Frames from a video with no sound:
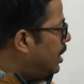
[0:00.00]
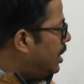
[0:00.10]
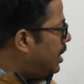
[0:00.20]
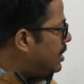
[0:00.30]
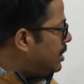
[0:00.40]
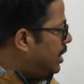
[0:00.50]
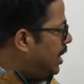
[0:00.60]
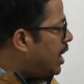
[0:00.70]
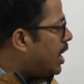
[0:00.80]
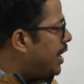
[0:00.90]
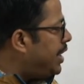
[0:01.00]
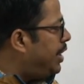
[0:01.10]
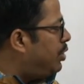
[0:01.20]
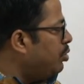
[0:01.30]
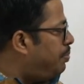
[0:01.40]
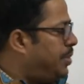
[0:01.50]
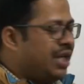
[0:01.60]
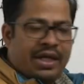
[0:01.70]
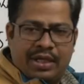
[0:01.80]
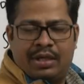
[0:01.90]
is Ei into
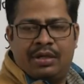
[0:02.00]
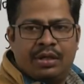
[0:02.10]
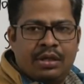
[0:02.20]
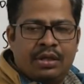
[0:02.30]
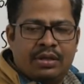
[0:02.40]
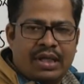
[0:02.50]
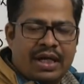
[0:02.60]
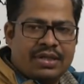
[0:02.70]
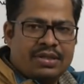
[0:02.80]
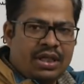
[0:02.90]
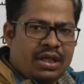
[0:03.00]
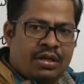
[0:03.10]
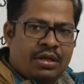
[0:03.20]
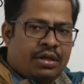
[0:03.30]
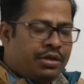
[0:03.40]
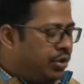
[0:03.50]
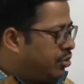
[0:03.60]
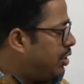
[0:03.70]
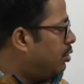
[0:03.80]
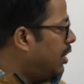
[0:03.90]
Pi, that is the
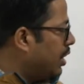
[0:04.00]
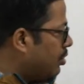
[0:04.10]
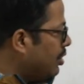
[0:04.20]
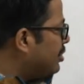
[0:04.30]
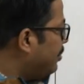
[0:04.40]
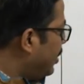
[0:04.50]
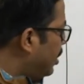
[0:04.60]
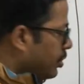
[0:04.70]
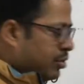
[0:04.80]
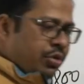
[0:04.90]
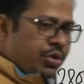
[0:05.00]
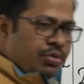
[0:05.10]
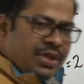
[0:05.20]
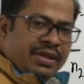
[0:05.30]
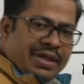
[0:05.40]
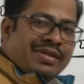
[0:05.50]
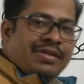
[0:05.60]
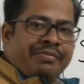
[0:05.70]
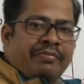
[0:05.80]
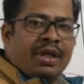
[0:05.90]
unit holding cost. So, using
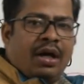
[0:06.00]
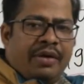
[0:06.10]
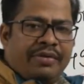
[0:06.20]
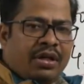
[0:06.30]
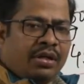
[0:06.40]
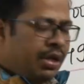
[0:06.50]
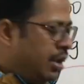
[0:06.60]
this, our